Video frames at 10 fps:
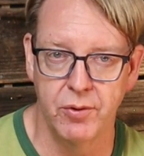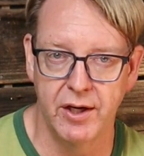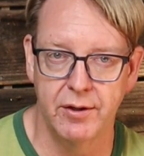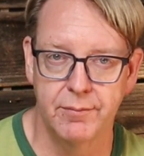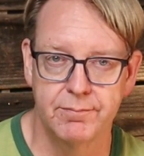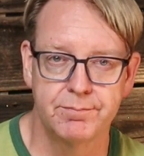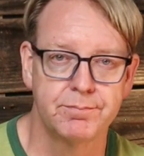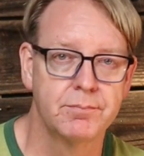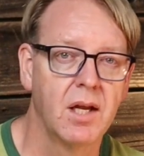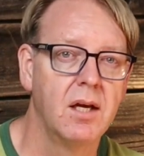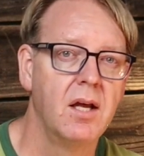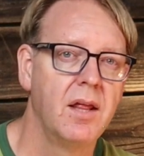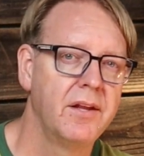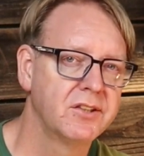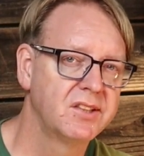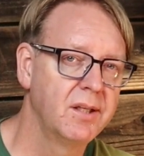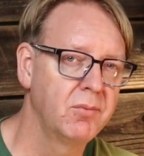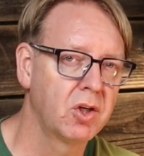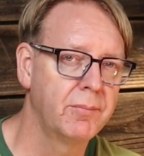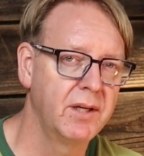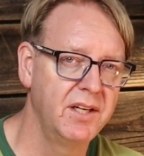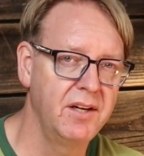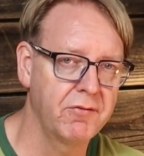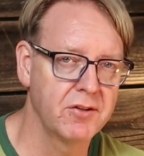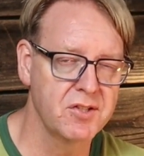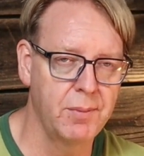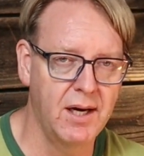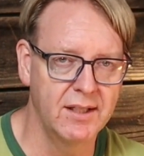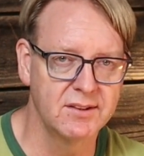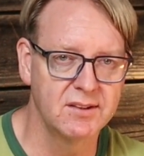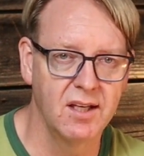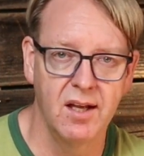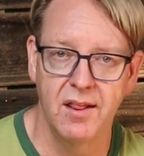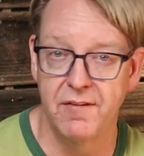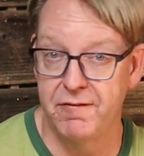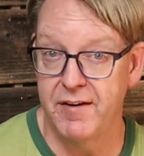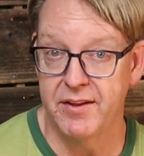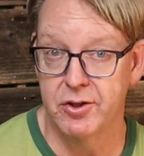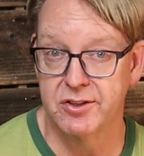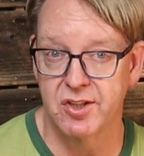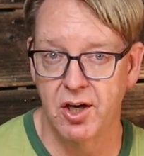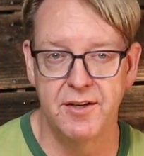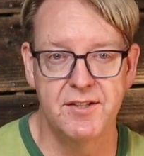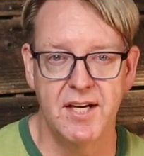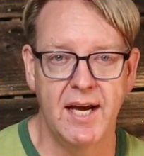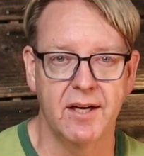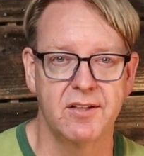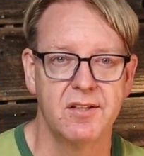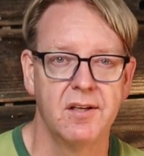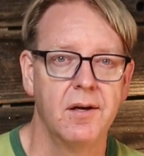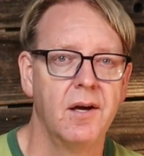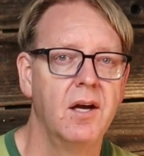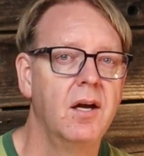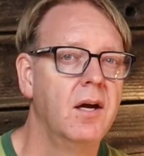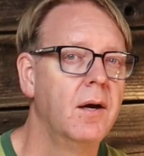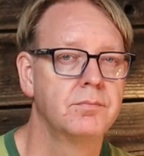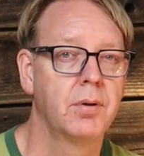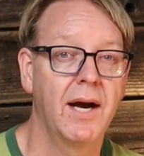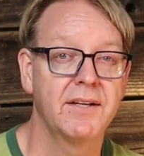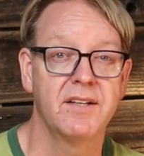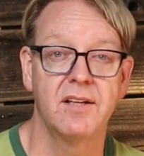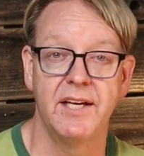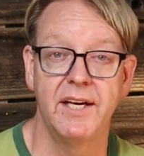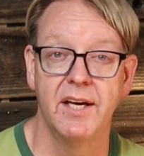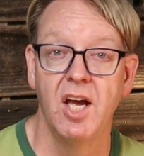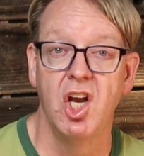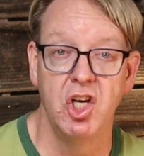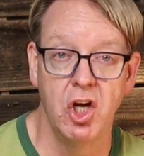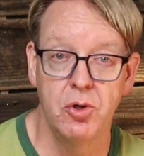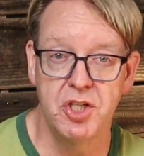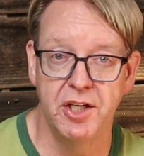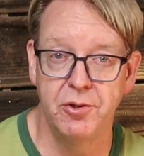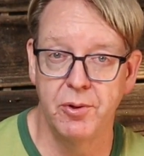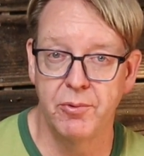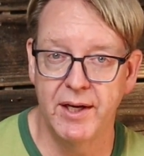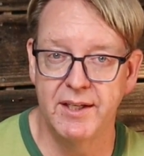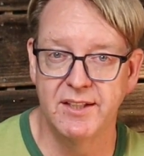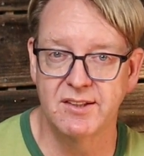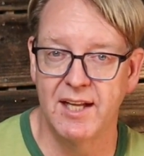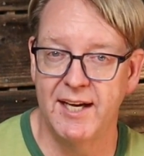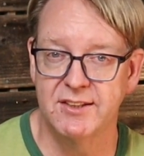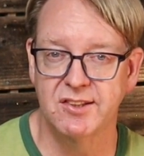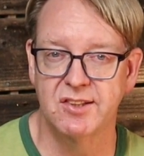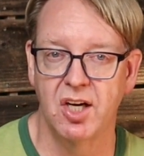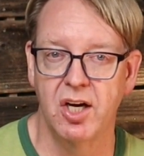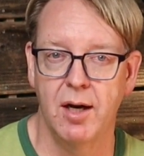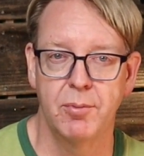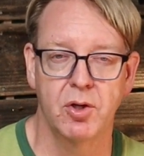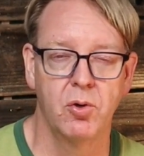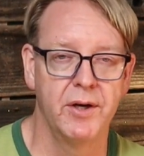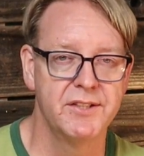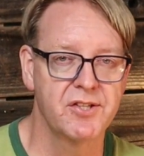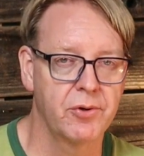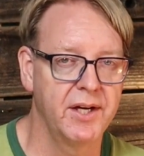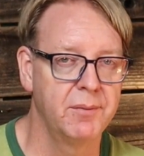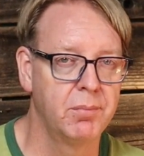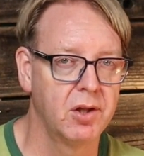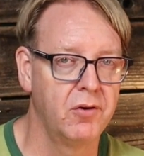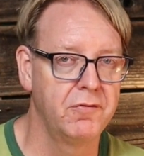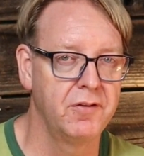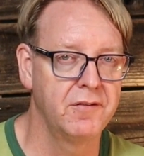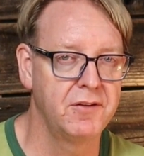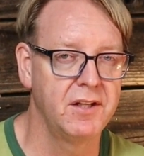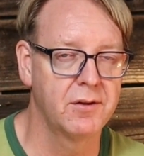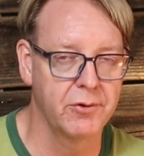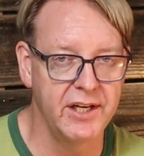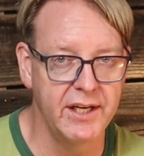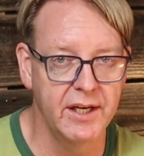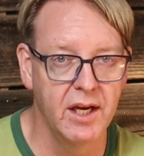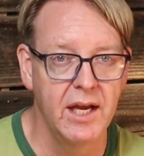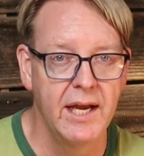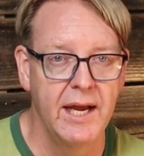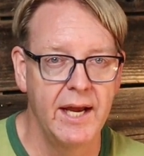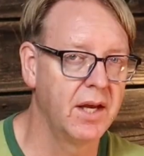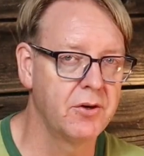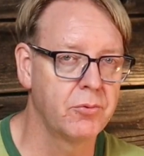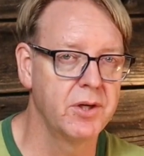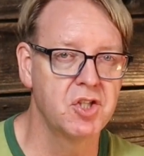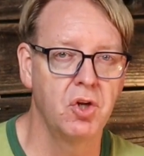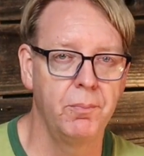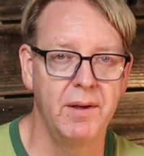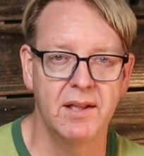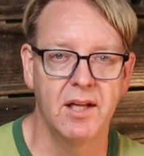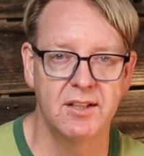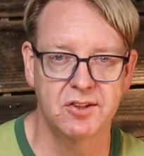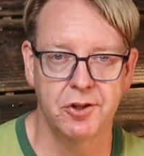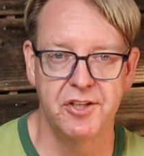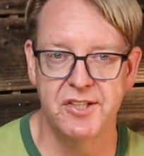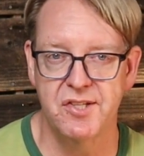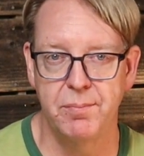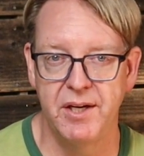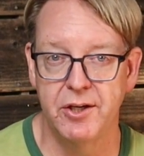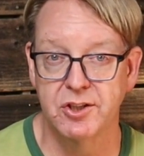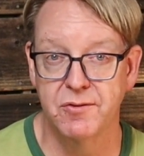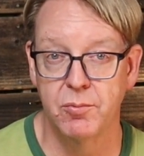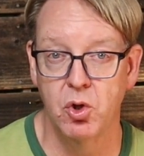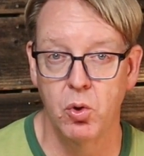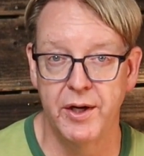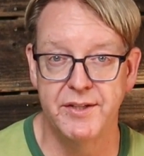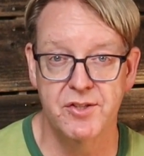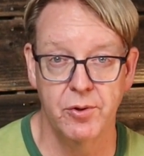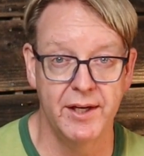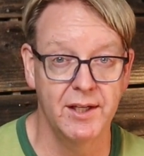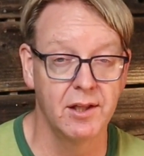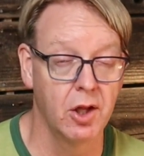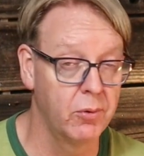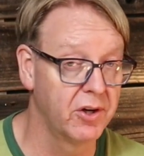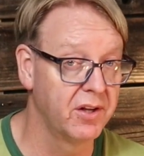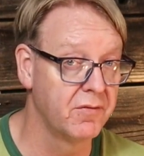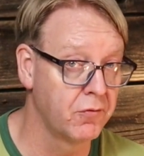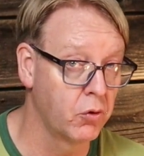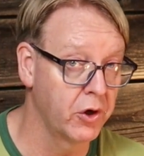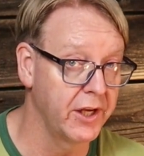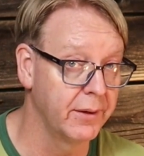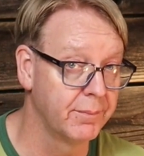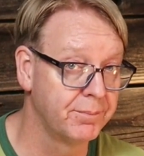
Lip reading: wear. They're similar but in different spots. The feathers are intact. Practically, no genuine redness lasts on copper coins graded below 53, and original mint luster disappears from coins graded lower than 40.